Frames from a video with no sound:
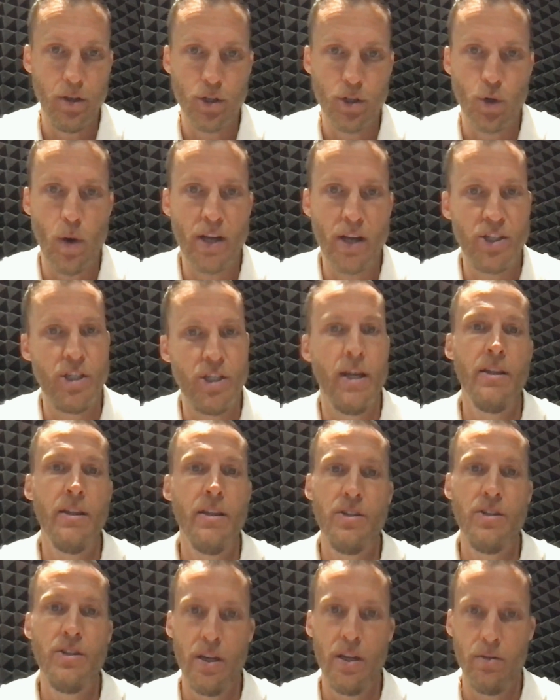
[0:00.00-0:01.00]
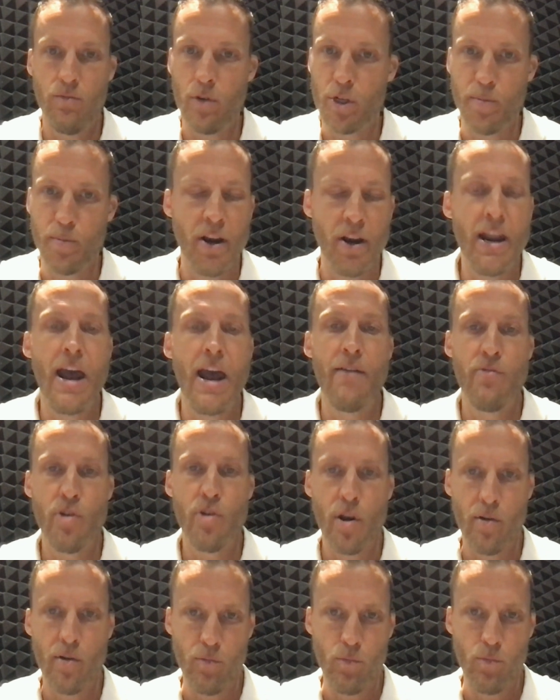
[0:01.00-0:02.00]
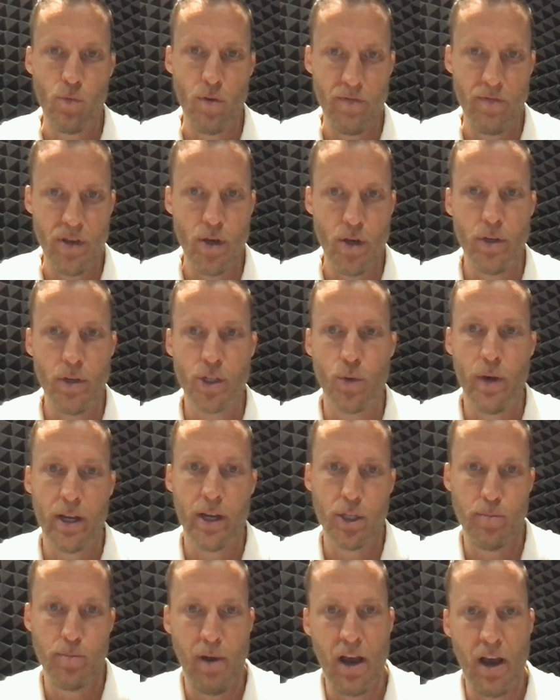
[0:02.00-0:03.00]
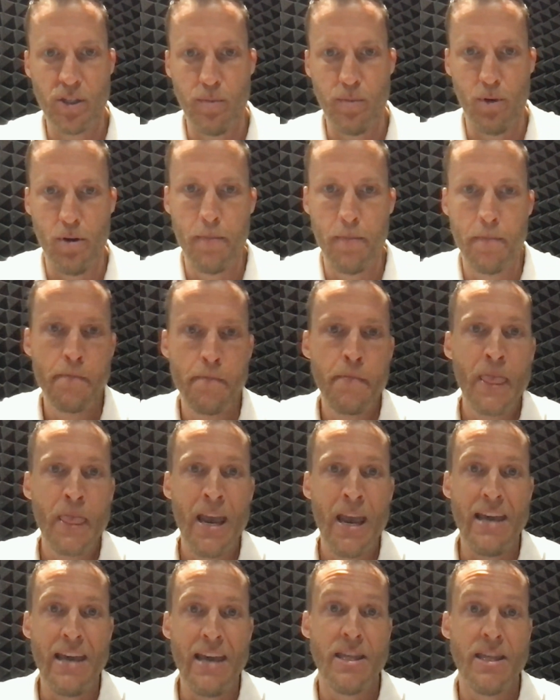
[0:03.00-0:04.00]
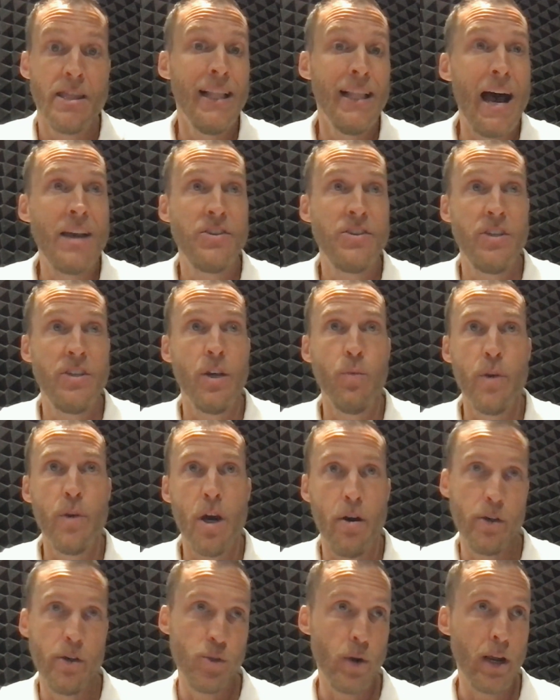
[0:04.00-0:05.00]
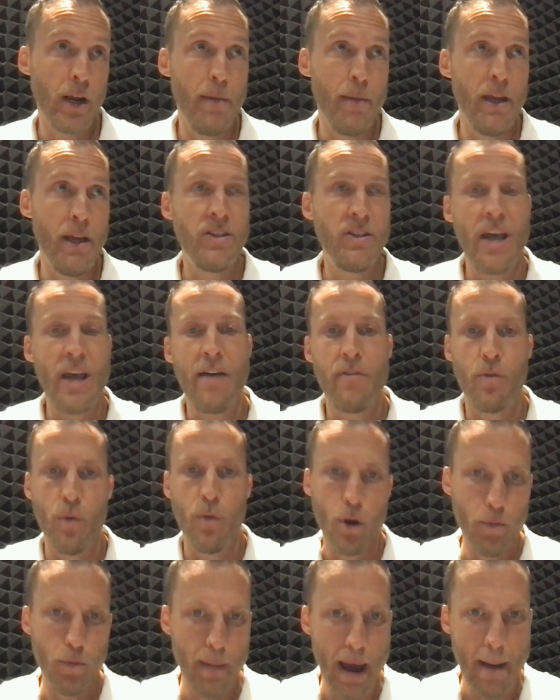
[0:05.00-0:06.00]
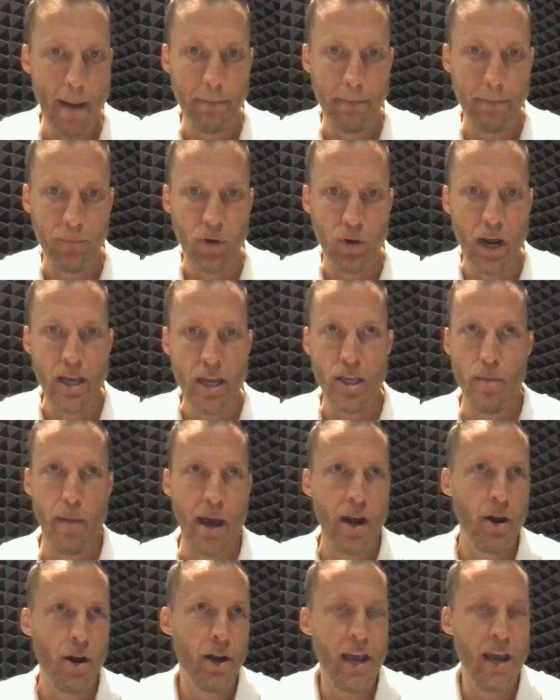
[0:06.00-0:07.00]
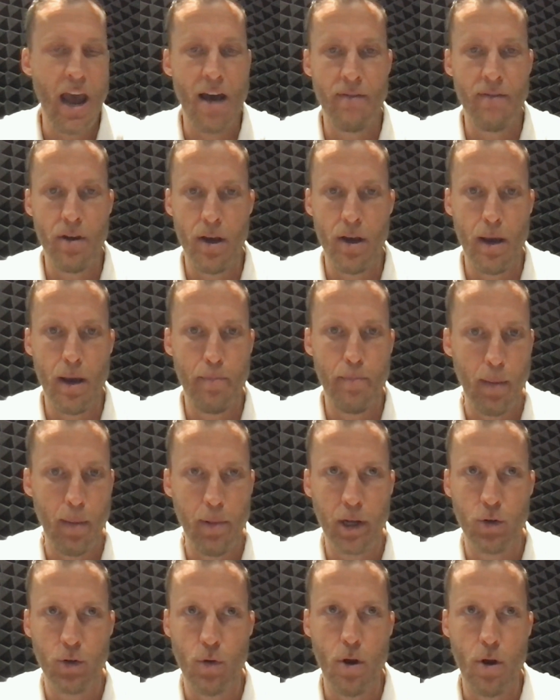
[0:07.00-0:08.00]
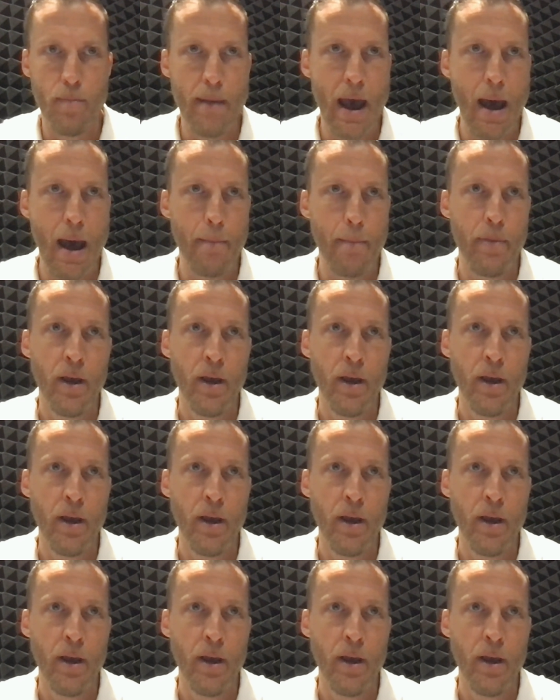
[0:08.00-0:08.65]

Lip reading: to those questions and respond to every review as quick as possible. And then the last thing we always recommend is have a roadmap, right? You might already have a public roadmap.